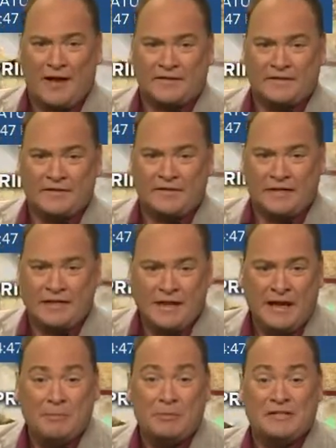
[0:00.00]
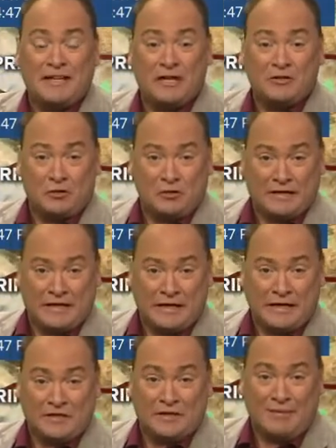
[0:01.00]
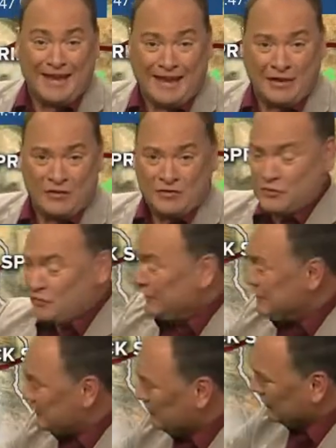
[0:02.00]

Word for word: activity, potentially uh, some hail, certainly some